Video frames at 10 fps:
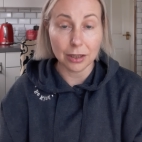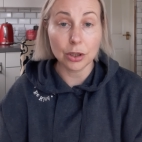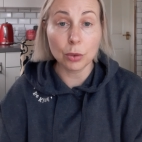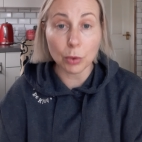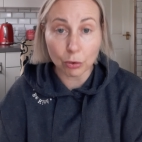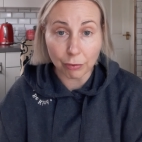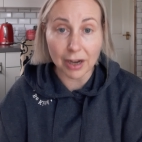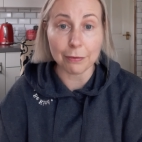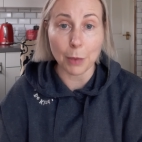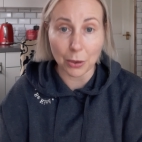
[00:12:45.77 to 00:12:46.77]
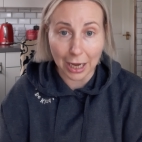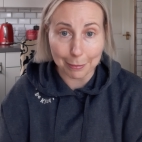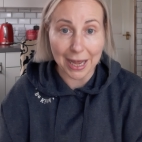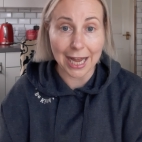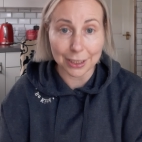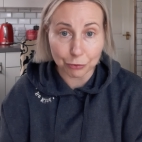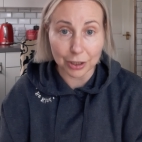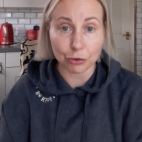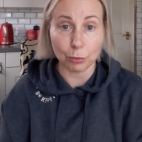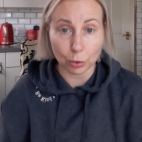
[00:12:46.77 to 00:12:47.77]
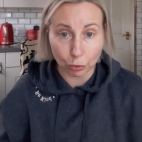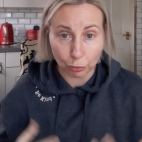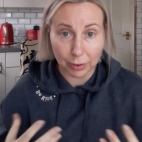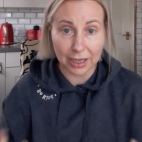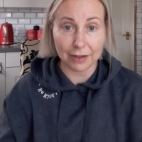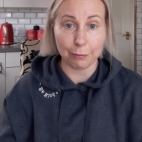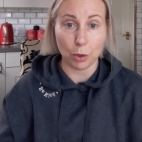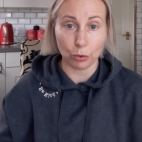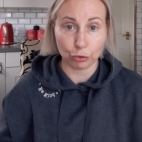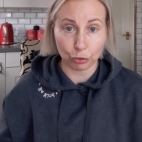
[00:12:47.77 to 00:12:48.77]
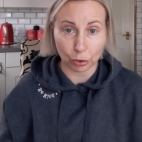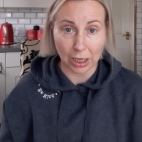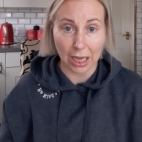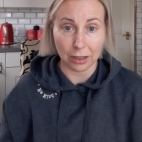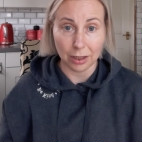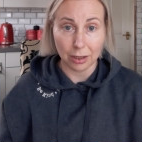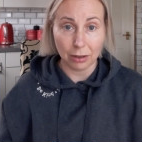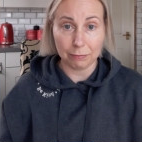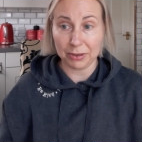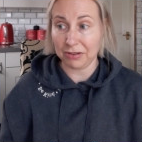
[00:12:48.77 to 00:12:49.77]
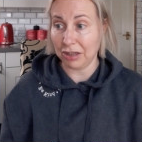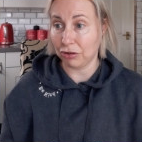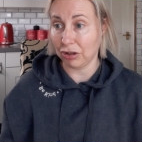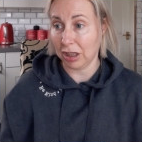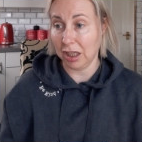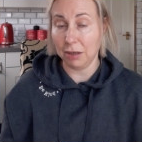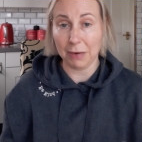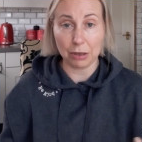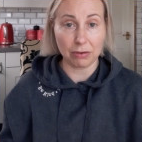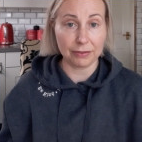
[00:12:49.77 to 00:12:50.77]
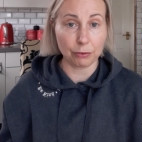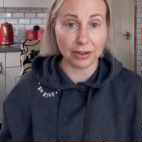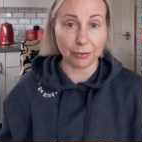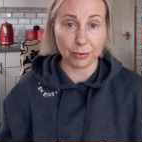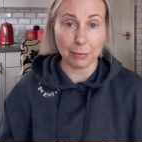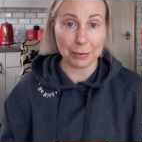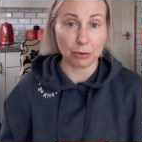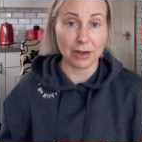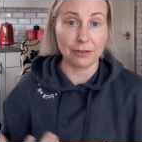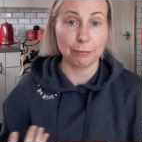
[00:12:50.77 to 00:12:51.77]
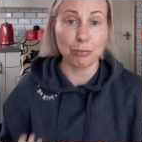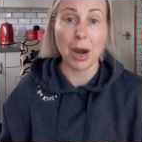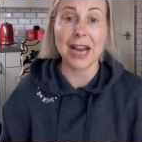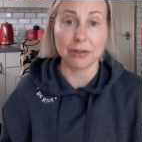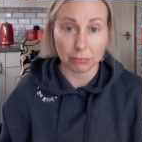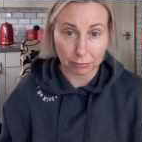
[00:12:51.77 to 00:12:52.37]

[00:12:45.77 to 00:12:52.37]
You will crave more carbohydrates. You will crave more sugar. Potentially, you might crave crisps. You might crave bread.